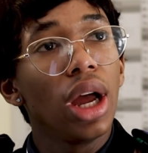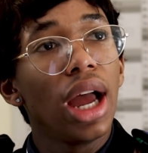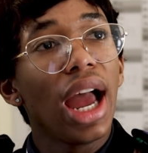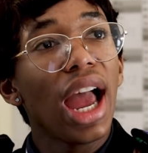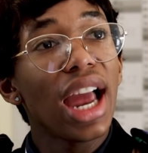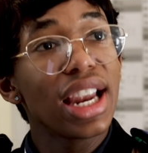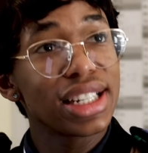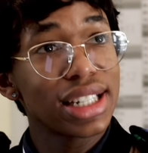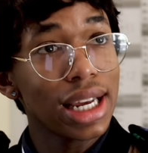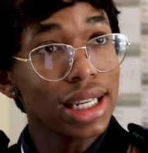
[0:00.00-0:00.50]

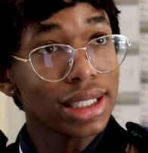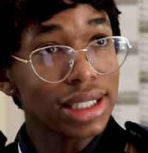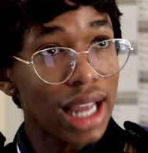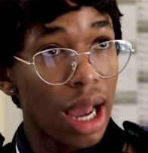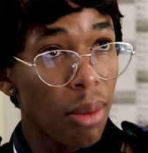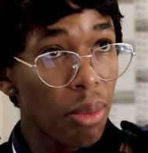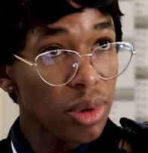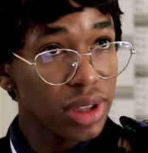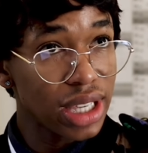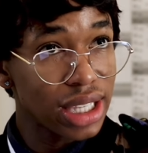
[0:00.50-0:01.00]
and just
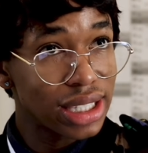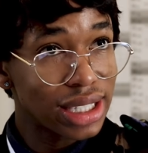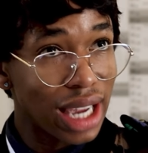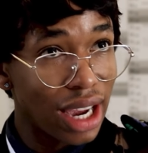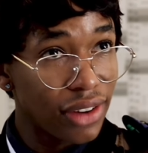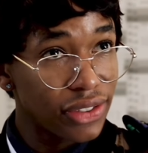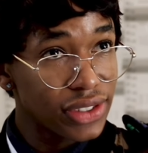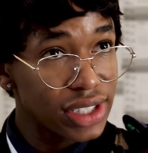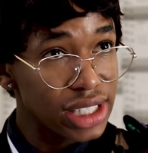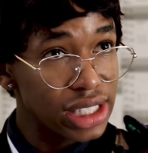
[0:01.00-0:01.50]
come with the
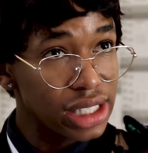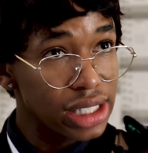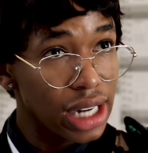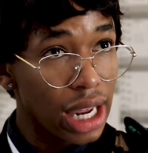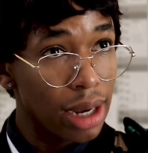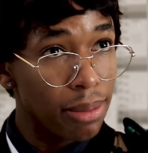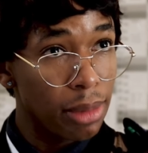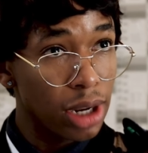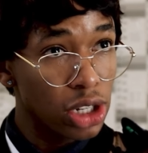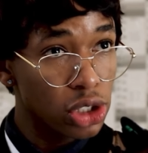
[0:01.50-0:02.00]
scaffolding
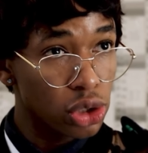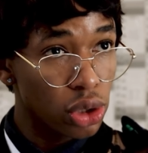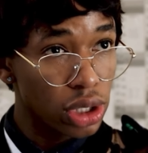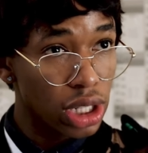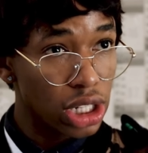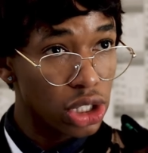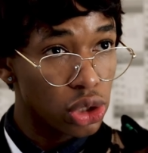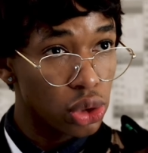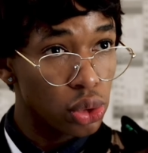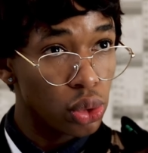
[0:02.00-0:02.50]
and make sure
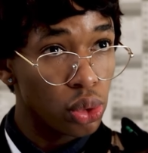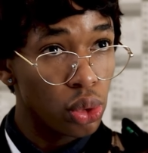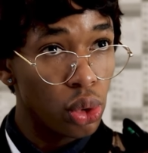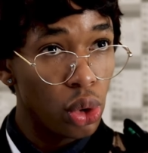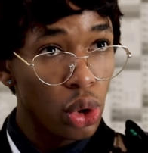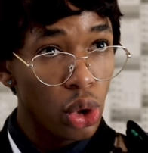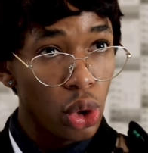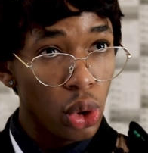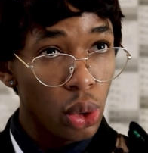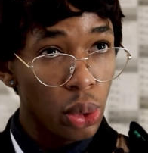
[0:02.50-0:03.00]
that you
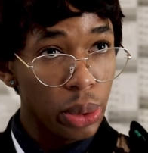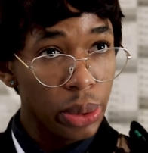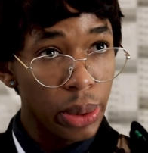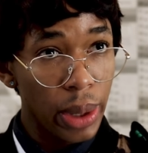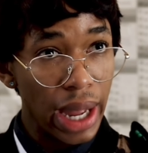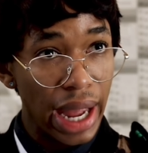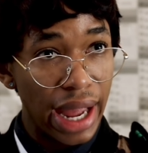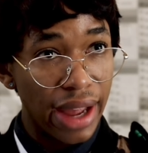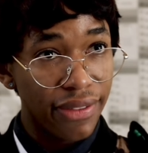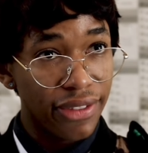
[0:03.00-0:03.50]

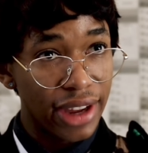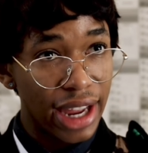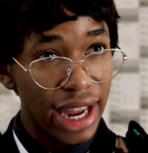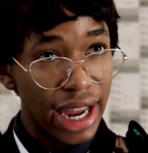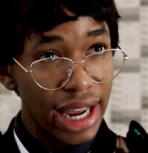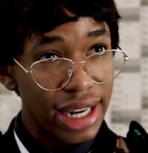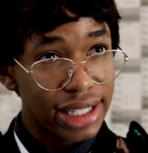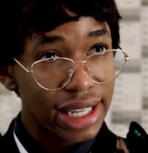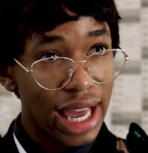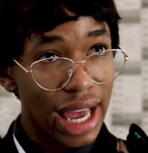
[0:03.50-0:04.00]
have
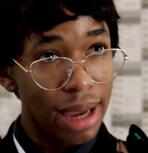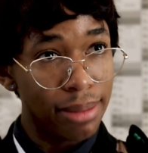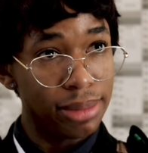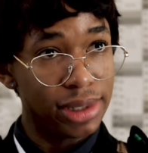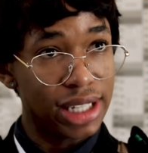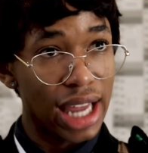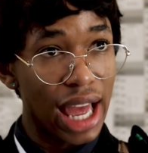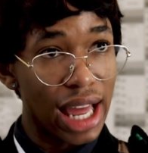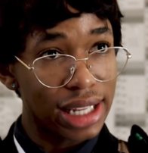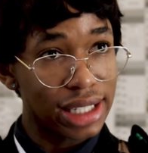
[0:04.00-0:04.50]
airtime,
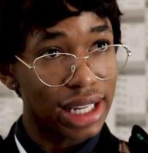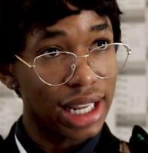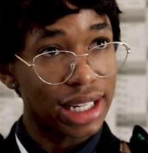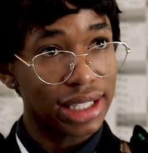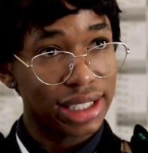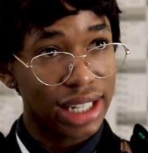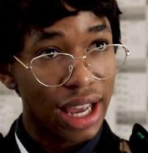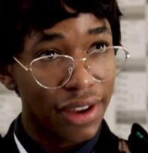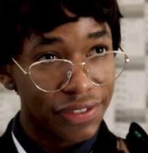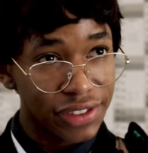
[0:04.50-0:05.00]
data,
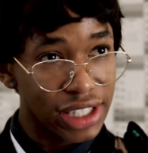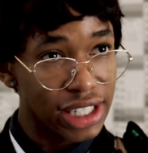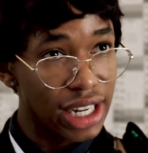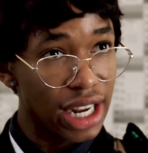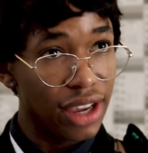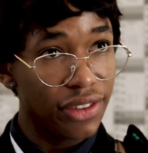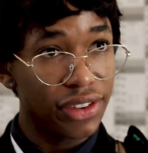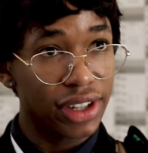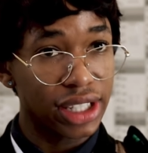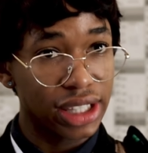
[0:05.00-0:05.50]
scaffolding,
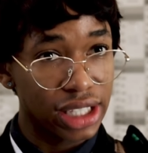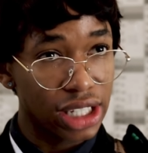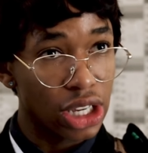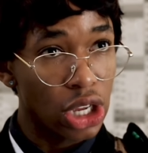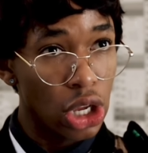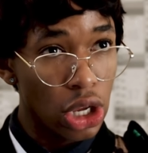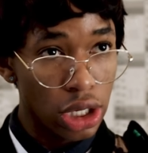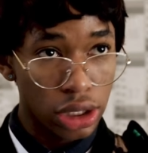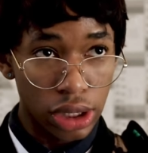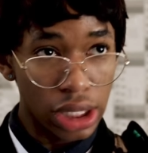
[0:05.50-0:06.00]
everything,
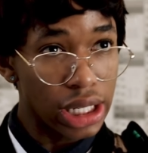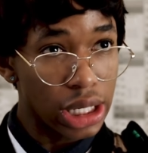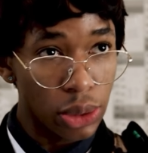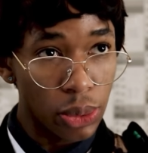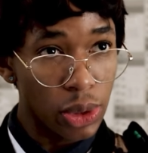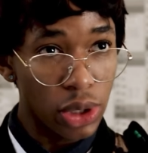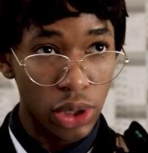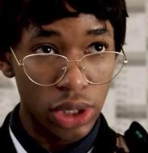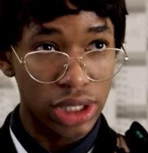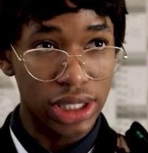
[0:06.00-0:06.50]
so that
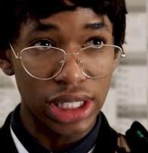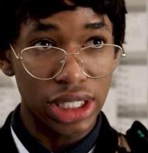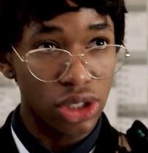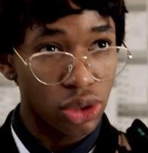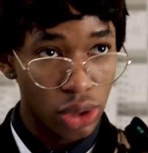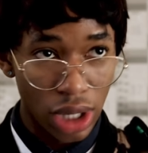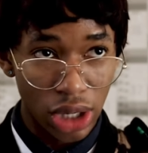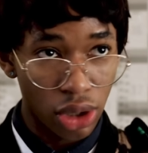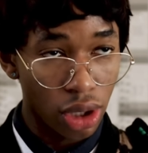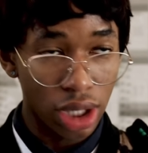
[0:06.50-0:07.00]
when you sit,
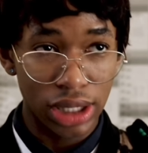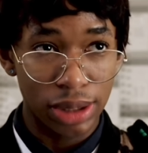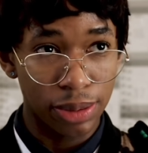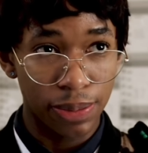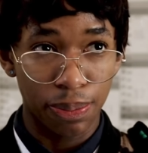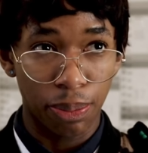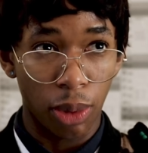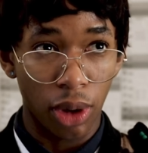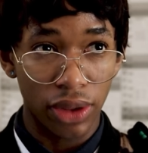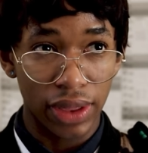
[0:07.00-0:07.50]
you are not
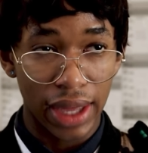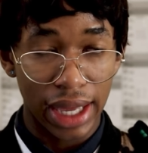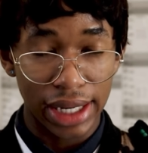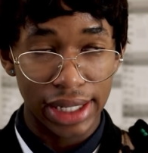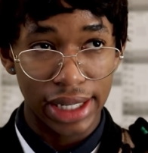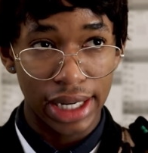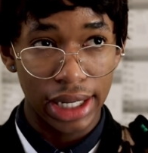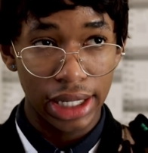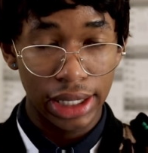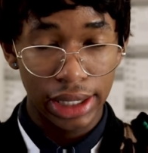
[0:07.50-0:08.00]
bothered,
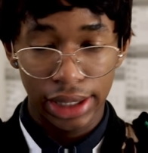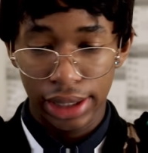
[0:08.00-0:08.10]
ma'am.